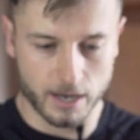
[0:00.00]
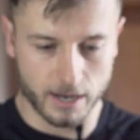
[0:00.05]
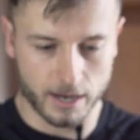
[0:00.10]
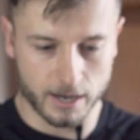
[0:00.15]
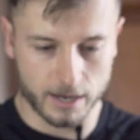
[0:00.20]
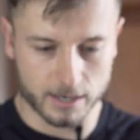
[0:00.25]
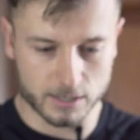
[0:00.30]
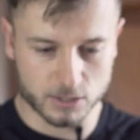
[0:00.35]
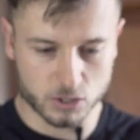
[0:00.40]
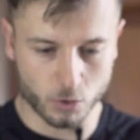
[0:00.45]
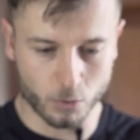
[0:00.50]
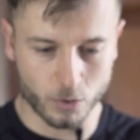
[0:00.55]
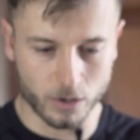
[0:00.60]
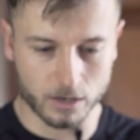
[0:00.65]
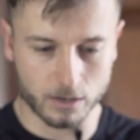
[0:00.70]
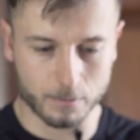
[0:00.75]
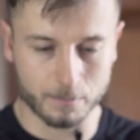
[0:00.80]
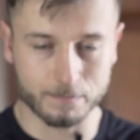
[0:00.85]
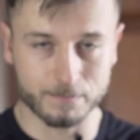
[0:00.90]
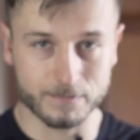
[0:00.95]

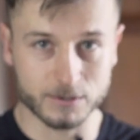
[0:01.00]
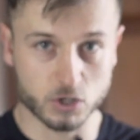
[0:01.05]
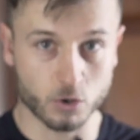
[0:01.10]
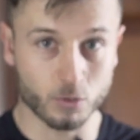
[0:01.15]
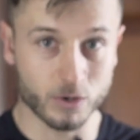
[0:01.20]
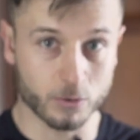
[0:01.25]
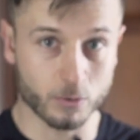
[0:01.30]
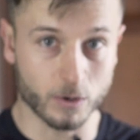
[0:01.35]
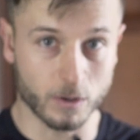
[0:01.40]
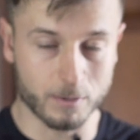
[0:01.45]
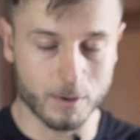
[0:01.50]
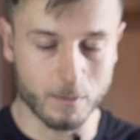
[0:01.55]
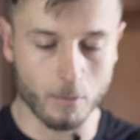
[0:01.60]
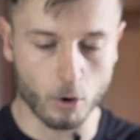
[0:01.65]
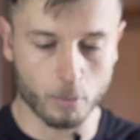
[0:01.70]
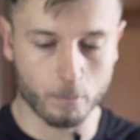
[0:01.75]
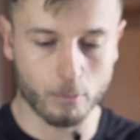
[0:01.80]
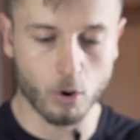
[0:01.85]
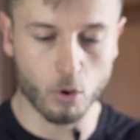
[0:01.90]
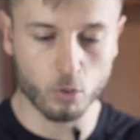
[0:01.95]
So it will be
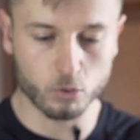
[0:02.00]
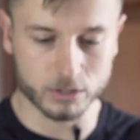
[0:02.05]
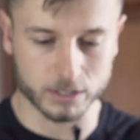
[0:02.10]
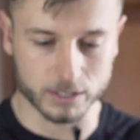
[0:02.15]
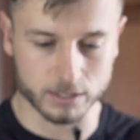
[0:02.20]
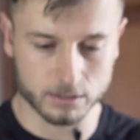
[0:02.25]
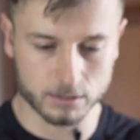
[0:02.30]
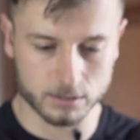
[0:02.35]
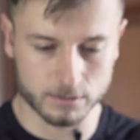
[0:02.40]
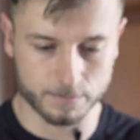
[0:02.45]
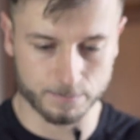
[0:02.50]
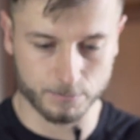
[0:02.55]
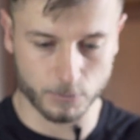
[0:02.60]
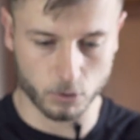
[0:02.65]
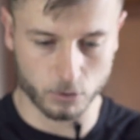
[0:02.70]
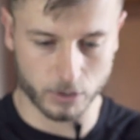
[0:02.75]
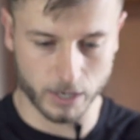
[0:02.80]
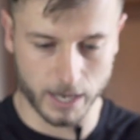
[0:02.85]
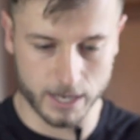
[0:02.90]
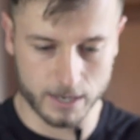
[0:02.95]
more potent,
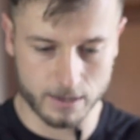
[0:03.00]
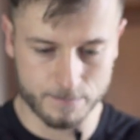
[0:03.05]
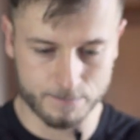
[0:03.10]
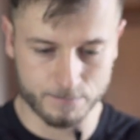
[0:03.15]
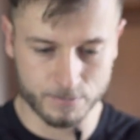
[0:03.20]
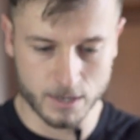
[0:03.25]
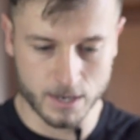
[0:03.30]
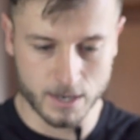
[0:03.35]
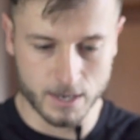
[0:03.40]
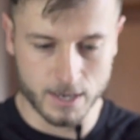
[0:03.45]
okay?